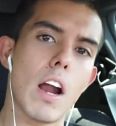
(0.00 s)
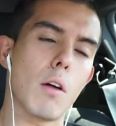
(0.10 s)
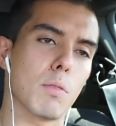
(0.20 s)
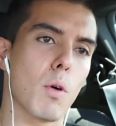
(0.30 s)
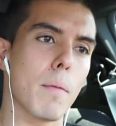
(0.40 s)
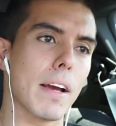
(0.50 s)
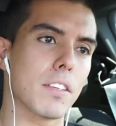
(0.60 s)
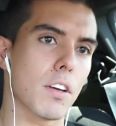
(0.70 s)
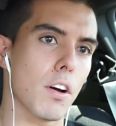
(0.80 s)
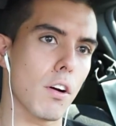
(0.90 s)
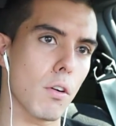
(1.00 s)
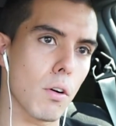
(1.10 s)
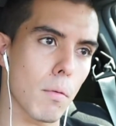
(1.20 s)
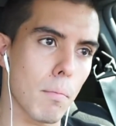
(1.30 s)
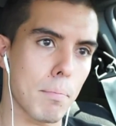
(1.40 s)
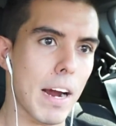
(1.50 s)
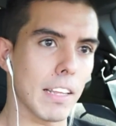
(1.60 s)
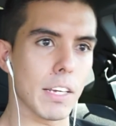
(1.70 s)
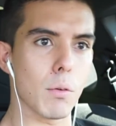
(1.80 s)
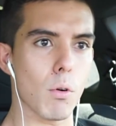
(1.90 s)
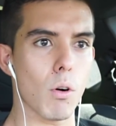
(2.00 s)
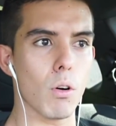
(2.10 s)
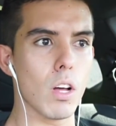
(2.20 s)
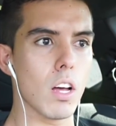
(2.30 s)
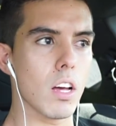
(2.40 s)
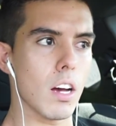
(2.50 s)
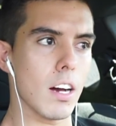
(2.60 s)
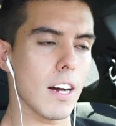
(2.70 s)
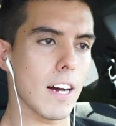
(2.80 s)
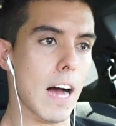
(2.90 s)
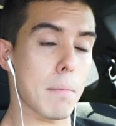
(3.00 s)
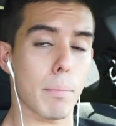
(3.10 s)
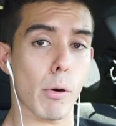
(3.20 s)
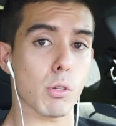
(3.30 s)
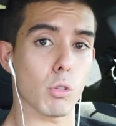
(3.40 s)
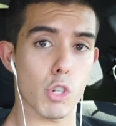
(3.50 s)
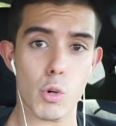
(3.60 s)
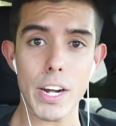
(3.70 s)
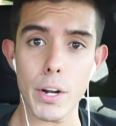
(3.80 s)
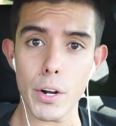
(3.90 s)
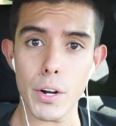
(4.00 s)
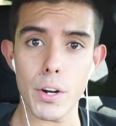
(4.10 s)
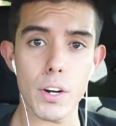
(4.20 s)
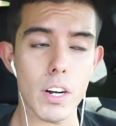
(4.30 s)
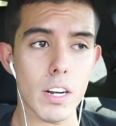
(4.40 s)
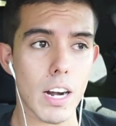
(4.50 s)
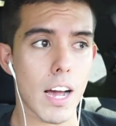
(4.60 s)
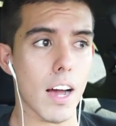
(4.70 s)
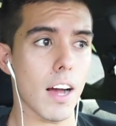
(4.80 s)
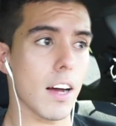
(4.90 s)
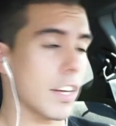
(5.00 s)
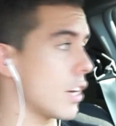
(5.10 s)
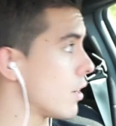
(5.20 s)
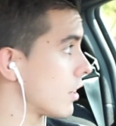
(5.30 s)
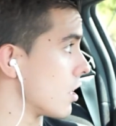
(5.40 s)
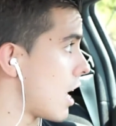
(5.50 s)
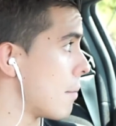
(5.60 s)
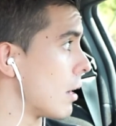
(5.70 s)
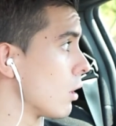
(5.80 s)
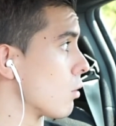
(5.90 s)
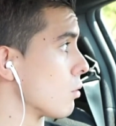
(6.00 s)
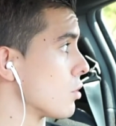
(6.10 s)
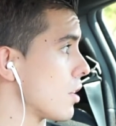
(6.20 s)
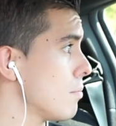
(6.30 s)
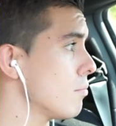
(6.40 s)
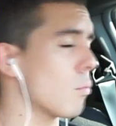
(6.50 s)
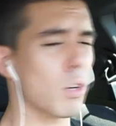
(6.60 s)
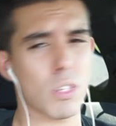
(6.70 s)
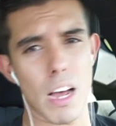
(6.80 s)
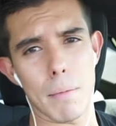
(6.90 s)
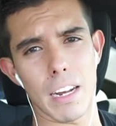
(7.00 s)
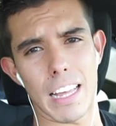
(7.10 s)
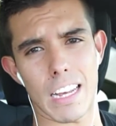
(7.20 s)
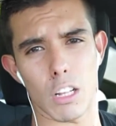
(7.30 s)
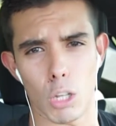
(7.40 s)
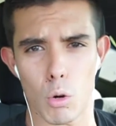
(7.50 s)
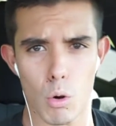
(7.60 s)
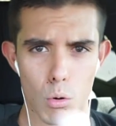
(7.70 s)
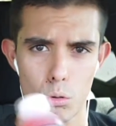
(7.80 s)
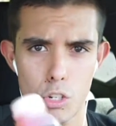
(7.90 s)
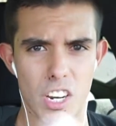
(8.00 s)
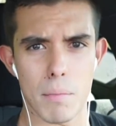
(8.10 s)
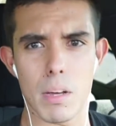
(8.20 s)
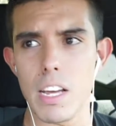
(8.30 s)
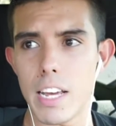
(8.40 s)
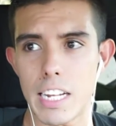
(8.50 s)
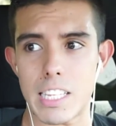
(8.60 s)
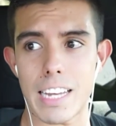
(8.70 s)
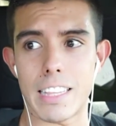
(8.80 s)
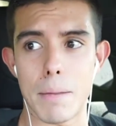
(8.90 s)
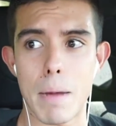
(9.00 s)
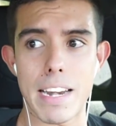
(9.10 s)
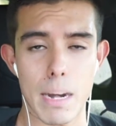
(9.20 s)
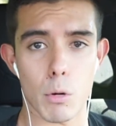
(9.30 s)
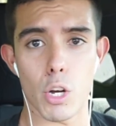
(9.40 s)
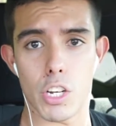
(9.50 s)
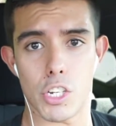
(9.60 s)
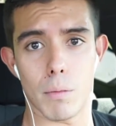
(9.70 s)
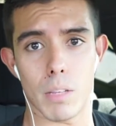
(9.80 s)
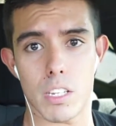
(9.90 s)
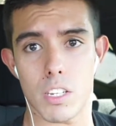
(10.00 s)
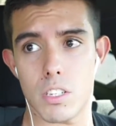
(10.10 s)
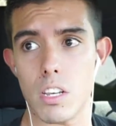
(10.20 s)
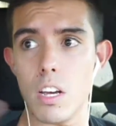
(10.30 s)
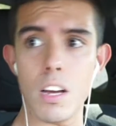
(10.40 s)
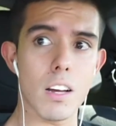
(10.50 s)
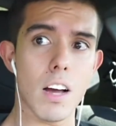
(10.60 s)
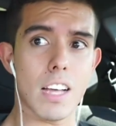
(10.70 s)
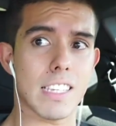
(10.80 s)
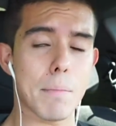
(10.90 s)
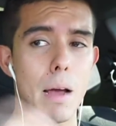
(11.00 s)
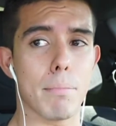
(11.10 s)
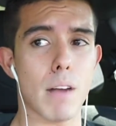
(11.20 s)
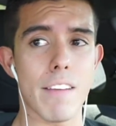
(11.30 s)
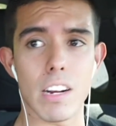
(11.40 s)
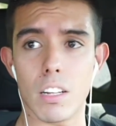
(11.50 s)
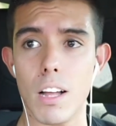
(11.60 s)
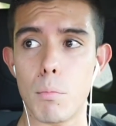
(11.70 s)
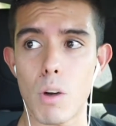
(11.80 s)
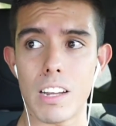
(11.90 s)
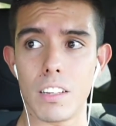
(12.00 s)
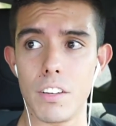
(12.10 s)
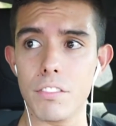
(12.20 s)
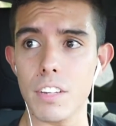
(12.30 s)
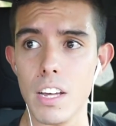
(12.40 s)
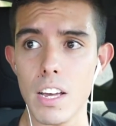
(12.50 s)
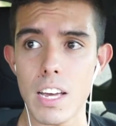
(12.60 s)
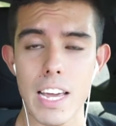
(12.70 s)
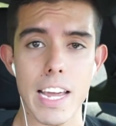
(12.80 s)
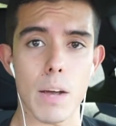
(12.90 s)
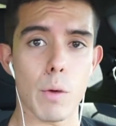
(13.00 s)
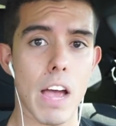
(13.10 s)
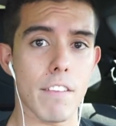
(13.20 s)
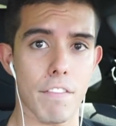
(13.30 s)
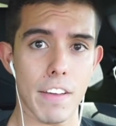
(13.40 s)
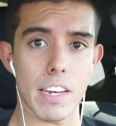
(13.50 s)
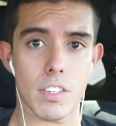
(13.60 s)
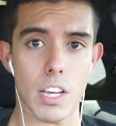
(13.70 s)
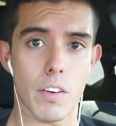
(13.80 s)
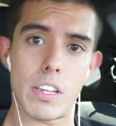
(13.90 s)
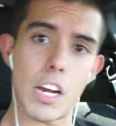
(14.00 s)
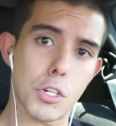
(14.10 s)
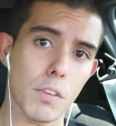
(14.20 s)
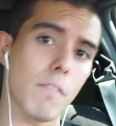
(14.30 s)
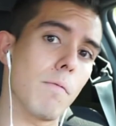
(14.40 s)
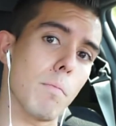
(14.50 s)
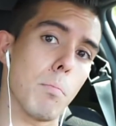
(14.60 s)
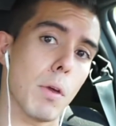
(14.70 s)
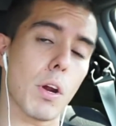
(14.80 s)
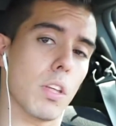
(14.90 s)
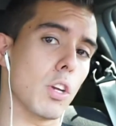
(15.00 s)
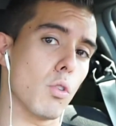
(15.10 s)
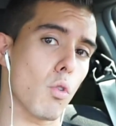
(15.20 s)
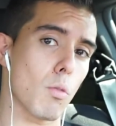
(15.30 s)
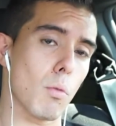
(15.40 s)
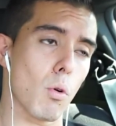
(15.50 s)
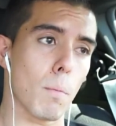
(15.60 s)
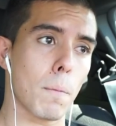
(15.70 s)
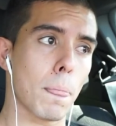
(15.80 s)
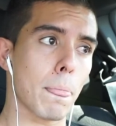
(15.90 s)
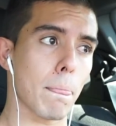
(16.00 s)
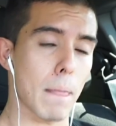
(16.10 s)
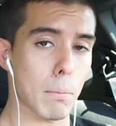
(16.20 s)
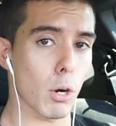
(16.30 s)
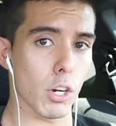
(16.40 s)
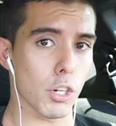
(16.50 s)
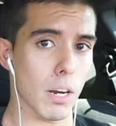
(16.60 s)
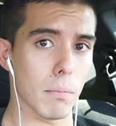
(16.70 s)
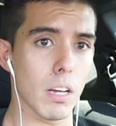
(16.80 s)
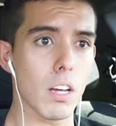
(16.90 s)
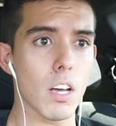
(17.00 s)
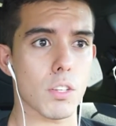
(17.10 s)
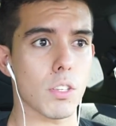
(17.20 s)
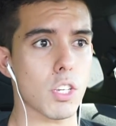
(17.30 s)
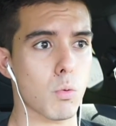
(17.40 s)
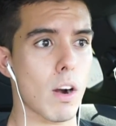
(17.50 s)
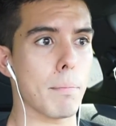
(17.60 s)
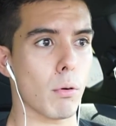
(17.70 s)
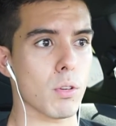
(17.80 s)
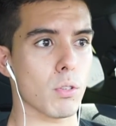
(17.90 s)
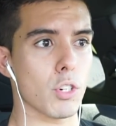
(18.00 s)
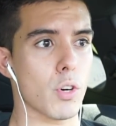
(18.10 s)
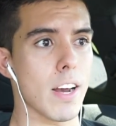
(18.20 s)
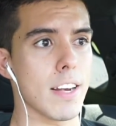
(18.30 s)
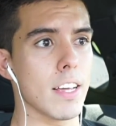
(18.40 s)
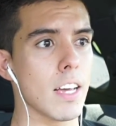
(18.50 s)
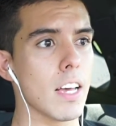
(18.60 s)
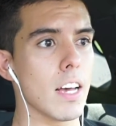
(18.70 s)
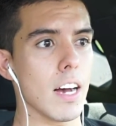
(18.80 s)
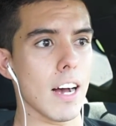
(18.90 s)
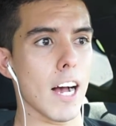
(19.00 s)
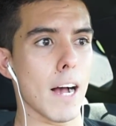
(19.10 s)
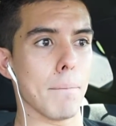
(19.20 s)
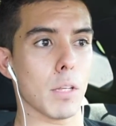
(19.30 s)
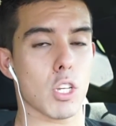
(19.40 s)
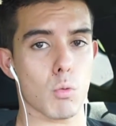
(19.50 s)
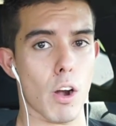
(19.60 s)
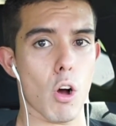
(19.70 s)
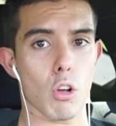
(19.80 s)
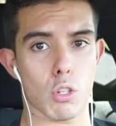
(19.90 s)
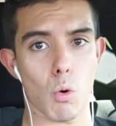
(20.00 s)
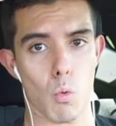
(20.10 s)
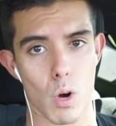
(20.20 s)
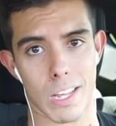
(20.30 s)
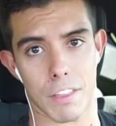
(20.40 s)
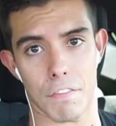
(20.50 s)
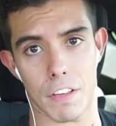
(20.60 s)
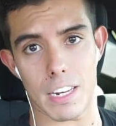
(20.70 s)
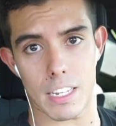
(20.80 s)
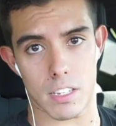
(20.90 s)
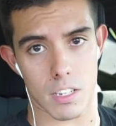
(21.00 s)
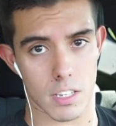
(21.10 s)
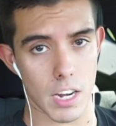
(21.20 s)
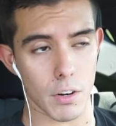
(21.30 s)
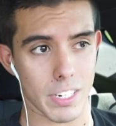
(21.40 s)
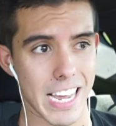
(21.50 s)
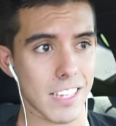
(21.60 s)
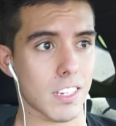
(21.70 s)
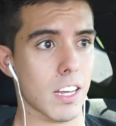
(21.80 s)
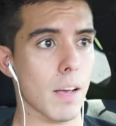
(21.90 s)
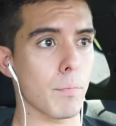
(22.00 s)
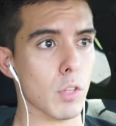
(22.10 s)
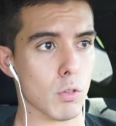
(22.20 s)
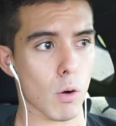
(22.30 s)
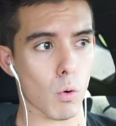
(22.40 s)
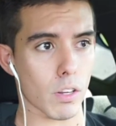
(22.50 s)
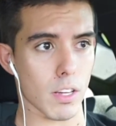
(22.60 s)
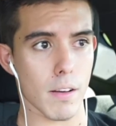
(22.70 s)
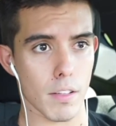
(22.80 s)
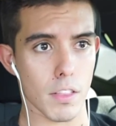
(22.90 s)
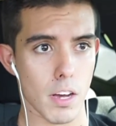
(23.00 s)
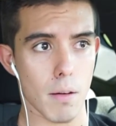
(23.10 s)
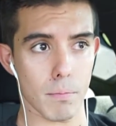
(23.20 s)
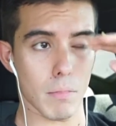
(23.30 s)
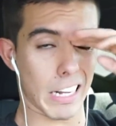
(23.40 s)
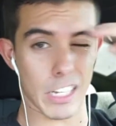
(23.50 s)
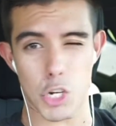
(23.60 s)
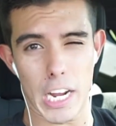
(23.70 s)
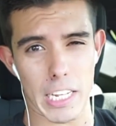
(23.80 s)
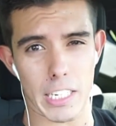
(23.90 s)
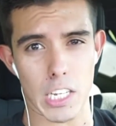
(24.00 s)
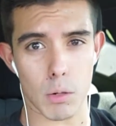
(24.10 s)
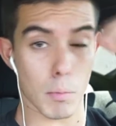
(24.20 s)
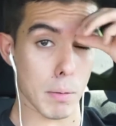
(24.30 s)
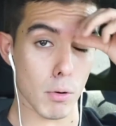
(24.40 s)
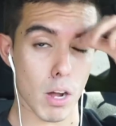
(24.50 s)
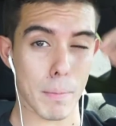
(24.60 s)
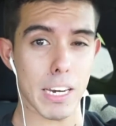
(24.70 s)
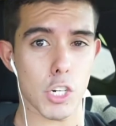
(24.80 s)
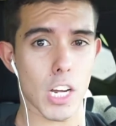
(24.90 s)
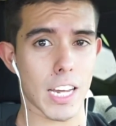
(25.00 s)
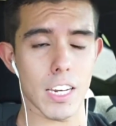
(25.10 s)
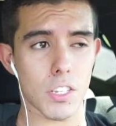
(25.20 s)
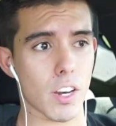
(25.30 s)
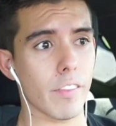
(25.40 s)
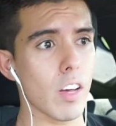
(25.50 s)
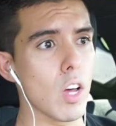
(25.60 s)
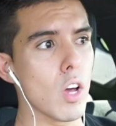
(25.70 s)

I was born in Mexico, bilingual. Uh, I'm a personal trainer uh, here at, the, at my local gym. Well, it's not my like local gym. It's like my neighborhood gym. This is a semi-private club where I live, and we have a fitness center. It's actually bigger than your normal neighborhood gym. So this is where I personal train. Um, this is where I also work the fitness center desk. So I work the, the like the check-in desk where people come in and check in and stuff.